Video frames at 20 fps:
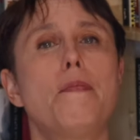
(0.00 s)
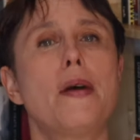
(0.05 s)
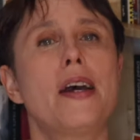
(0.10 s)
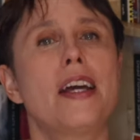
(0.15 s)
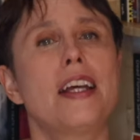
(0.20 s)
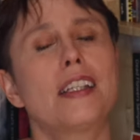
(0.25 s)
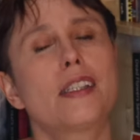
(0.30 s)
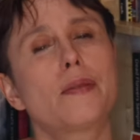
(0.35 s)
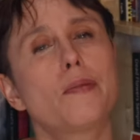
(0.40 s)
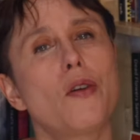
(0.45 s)

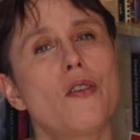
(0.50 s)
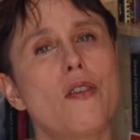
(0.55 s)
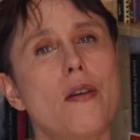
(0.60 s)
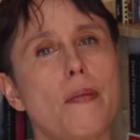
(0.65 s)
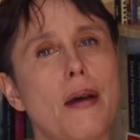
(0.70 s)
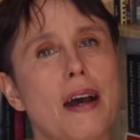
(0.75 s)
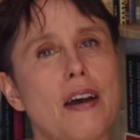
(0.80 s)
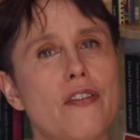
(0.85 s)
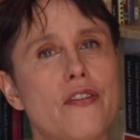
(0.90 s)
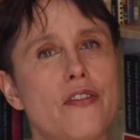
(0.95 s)
but it's more
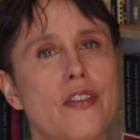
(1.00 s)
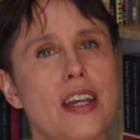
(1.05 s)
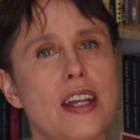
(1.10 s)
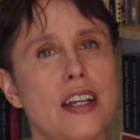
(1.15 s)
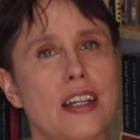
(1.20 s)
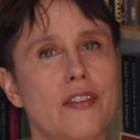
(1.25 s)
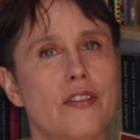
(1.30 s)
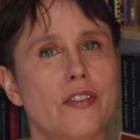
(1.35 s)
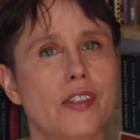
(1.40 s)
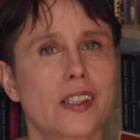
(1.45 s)
about
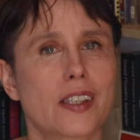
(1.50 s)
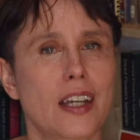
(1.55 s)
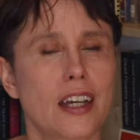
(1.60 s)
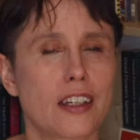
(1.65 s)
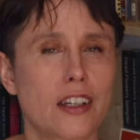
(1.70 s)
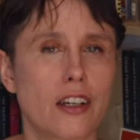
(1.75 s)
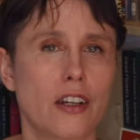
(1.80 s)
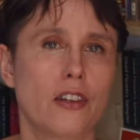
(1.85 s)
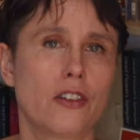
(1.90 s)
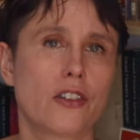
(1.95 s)
feeling
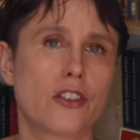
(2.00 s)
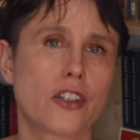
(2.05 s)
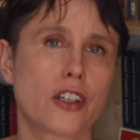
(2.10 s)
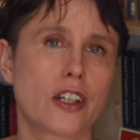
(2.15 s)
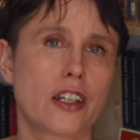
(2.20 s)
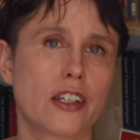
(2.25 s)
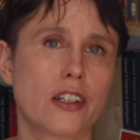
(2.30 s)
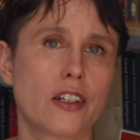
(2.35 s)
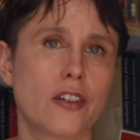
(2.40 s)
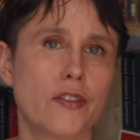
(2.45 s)

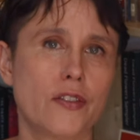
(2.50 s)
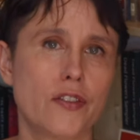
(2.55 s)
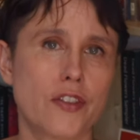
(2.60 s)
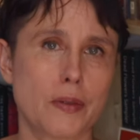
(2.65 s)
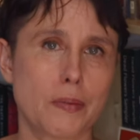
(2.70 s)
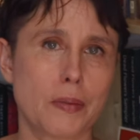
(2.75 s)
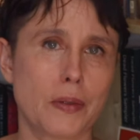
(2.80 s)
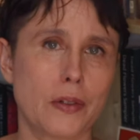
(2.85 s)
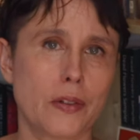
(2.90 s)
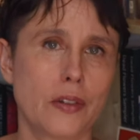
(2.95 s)
psychologically
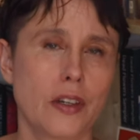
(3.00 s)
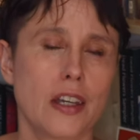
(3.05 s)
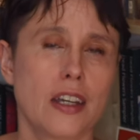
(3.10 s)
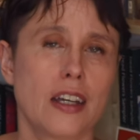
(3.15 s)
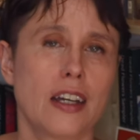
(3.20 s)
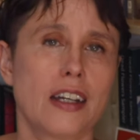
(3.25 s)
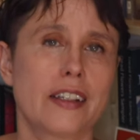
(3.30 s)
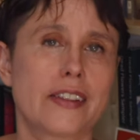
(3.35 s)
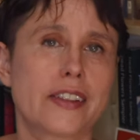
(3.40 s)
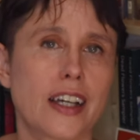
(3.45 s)
comfortable
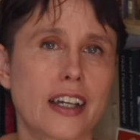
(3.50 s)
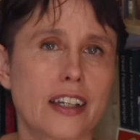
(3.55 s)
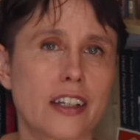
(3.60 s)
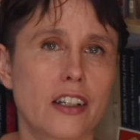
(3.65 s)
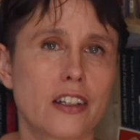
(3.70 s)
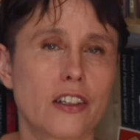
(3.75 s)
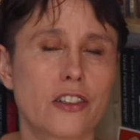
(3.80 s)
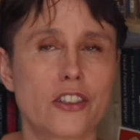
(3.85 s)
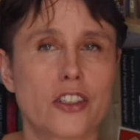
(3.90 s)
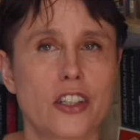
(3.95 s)
and
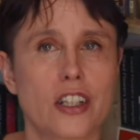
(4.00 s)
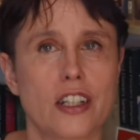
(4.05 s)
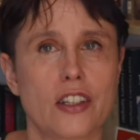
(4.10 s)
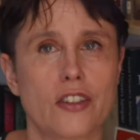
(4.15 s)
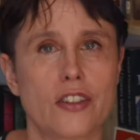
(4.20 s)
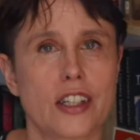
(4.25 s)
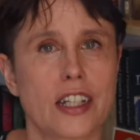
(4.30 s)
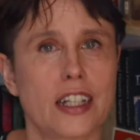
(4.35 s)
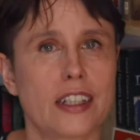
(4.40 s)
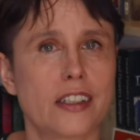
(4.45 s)
psychologically
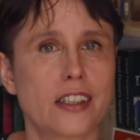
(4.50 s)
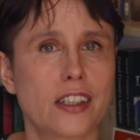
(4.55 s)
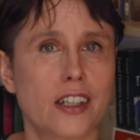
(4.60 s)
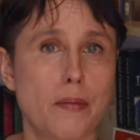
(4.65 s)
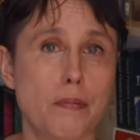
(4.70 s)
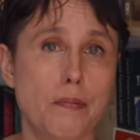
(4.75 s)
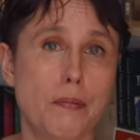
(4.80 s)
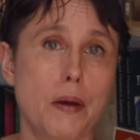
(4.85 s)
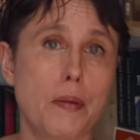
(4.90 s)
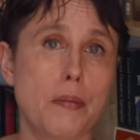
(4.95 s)
creating
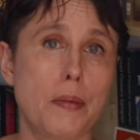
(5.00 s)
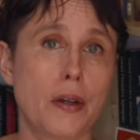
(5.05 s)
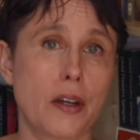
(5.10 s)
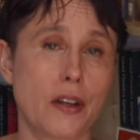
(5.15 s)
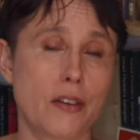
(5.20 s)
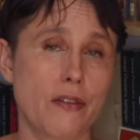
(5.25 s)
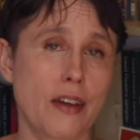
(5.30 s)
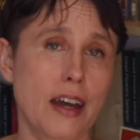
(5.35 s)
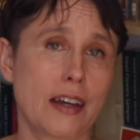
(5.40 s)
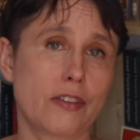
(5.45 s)
a
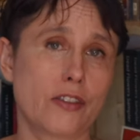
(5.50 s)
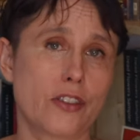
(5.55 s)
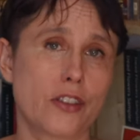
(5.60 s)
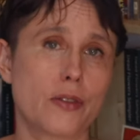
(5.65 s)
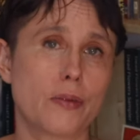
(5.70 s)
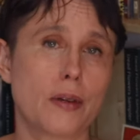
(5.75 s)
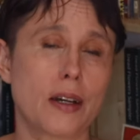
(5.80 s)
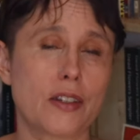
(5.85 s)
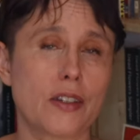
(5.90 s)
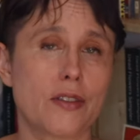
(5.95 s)
bubble around
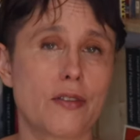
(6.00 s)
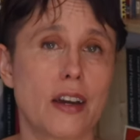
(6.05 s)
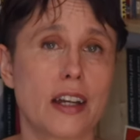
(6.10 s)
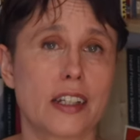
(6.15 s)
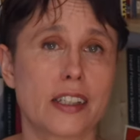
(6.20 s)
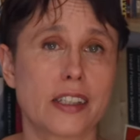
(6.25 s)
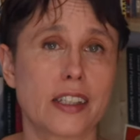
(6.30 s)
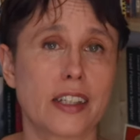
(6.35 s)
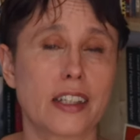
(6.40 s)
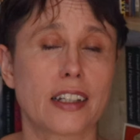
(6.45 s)
you while you're
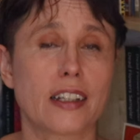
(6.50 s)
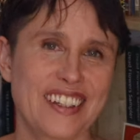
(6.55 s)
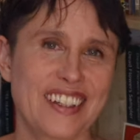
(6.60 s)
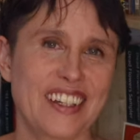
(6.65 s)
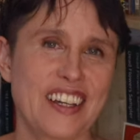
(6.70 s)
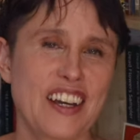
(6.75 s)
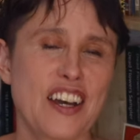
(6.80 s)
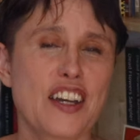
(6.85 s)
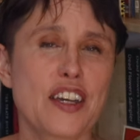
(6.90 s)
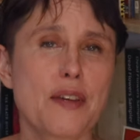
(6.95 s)
writing.
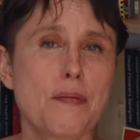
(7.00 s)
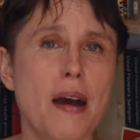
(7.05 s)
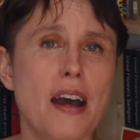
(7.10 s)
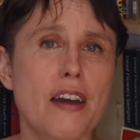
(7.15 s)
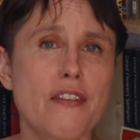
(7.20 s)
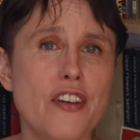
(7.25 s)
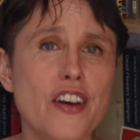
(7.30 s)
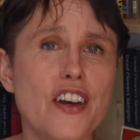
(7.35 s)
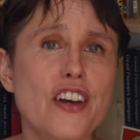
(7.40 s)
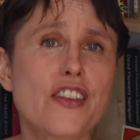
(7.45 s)
You
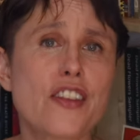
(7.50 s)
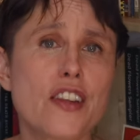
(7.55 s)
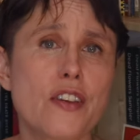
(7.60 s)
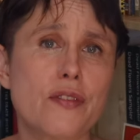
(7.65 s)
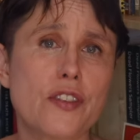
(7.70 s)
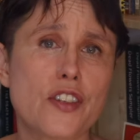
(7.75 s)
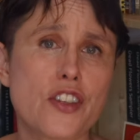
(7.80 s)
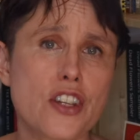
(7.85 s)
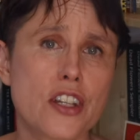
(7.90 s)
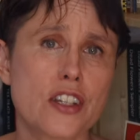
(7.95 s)
might have heard
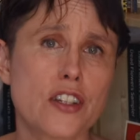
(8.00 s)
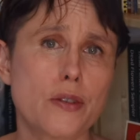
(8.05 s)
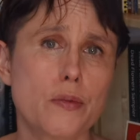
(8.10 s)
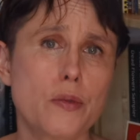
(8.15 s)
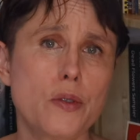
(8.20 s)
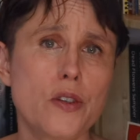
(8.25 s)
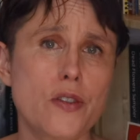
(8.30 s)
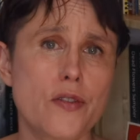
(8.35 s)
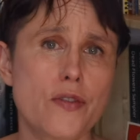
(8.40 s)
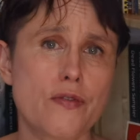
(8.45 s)
that Virginia
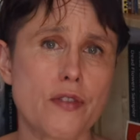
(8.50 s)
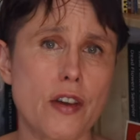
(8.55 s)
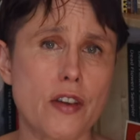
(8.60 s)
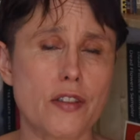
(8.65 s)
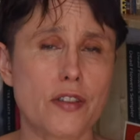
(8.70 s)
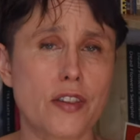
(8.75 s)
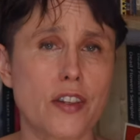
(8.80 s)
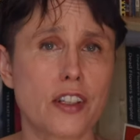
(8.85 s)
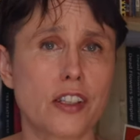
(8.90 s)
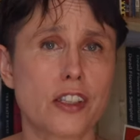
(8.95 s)
Woolf
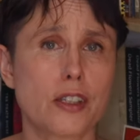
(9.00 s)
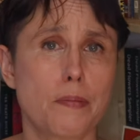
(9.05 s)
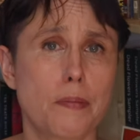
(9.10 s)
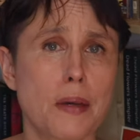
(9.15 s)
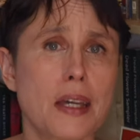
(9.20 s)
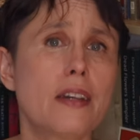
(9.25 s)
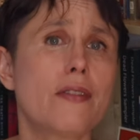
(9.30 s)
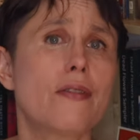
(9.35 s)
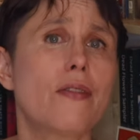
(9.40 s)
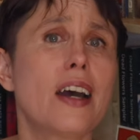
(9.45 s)
wrote that to
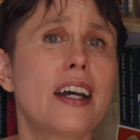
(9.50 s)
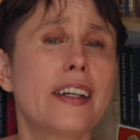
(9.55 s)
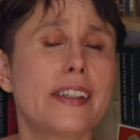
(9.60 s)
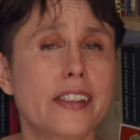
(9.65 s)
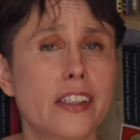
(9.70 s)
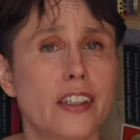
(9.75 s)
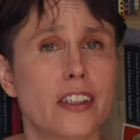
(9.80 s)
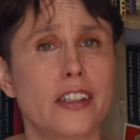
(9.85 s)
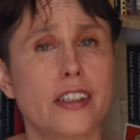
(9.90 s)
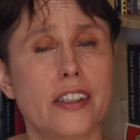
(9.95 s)
be a
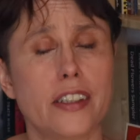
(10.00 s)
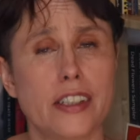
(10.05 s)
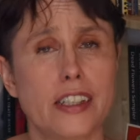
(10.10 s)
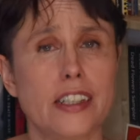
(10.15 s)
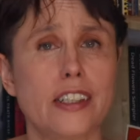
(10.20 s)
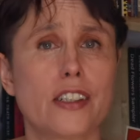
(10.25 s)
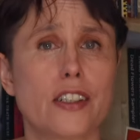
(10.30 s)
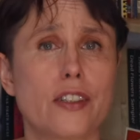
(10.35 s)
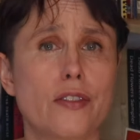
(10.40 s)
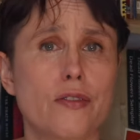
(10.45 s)
writer you
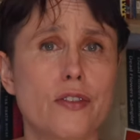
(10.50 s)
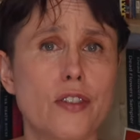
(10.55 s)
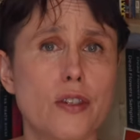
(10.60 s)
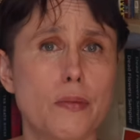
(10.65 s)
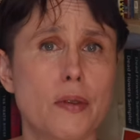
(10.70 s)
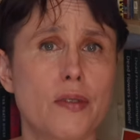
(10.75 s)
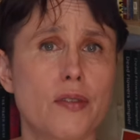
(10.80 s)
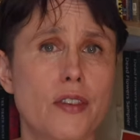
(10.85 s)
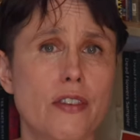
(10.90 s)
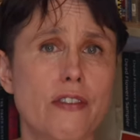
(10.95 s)
needed a
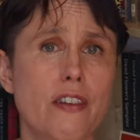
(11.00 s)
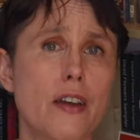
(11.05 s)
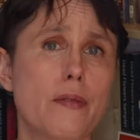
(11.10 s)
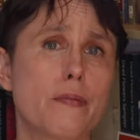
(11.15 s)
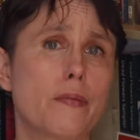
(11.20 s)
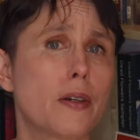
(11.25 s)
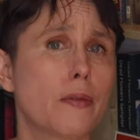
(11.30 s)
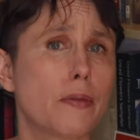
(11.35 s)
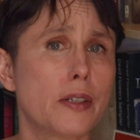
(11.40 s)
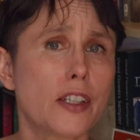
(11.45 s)
room of your
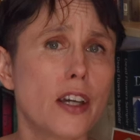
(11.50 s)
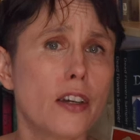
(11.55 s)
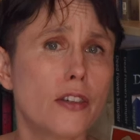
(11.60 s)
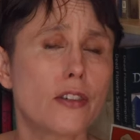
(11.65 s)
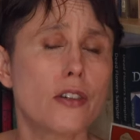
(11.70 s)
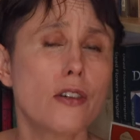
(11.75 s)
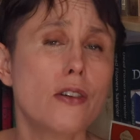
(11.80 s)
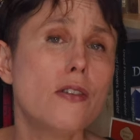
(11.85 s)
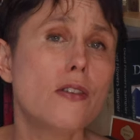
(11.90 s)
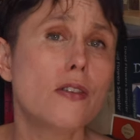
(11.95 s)
own. Well, we
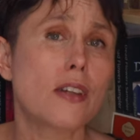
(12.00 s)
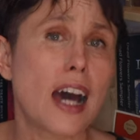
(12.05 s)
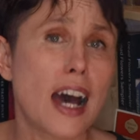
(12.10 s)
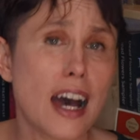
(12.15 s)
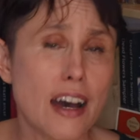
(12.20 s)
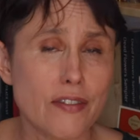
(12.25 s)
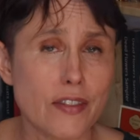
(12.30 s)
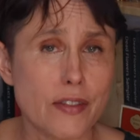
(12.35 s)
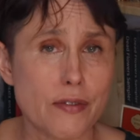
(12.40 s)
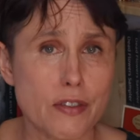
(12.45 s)
don't all
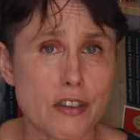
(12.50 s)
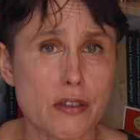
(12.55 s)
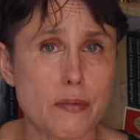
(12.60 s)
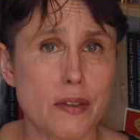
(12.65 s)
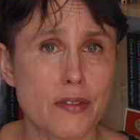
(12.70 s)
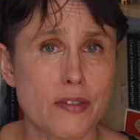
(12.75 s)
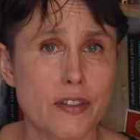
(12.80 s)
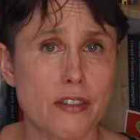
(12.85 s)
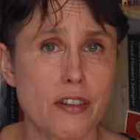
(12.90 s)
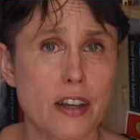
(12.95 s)
have a room
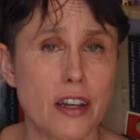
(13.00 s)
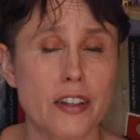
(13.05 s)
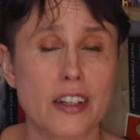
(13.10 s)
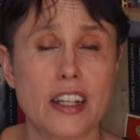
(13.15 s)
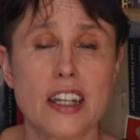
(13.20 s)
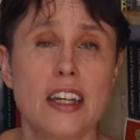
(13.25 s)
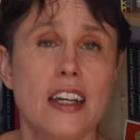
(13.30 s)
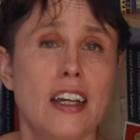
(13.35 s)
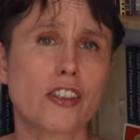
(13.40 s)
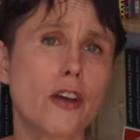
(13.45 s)
of our
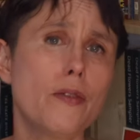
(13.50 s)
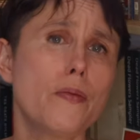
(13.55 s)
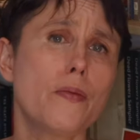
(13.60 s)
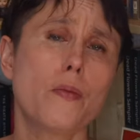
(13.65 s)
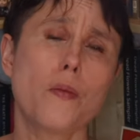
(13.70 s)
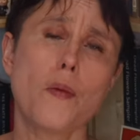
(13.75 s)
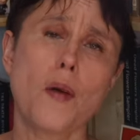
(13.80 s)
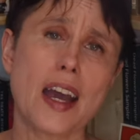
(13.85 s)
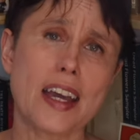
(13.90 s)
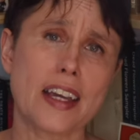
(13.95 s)
own.
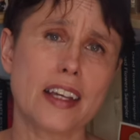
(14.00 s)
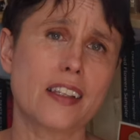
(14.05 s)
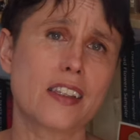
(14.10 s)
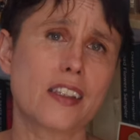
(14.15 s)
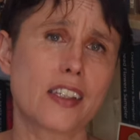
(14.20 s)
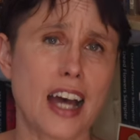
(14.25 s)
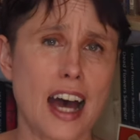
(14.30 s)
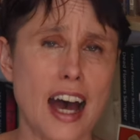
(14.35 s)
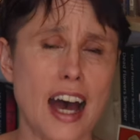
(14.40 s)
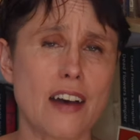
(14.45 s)
Don't wait
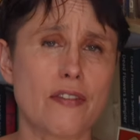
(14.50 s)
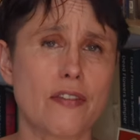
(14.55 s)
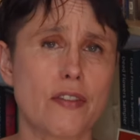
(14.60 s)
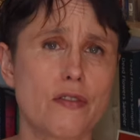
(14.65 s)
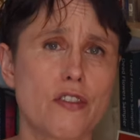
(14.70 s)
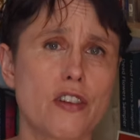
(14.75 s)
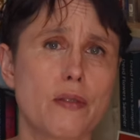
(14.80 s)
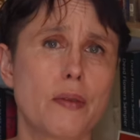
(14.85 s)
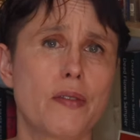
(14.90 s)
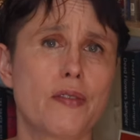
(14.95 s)
to have a
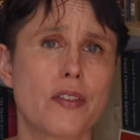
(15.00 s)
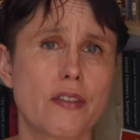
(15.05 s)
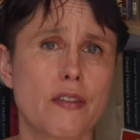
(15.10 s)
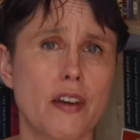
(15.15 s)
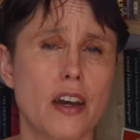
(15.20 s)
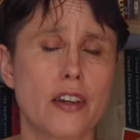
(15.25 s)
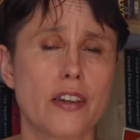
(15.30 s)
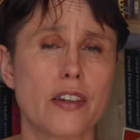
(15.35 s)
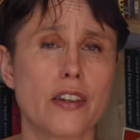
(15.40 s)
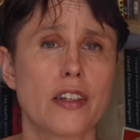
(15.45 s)
room of
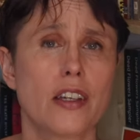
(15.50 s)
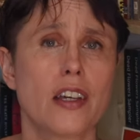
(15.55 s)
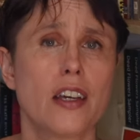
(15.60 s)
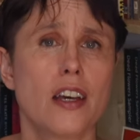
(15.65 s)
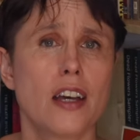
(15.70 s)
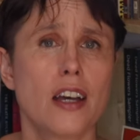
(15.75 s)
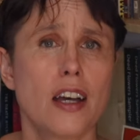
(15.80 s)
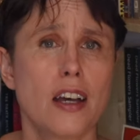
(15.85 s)
your own.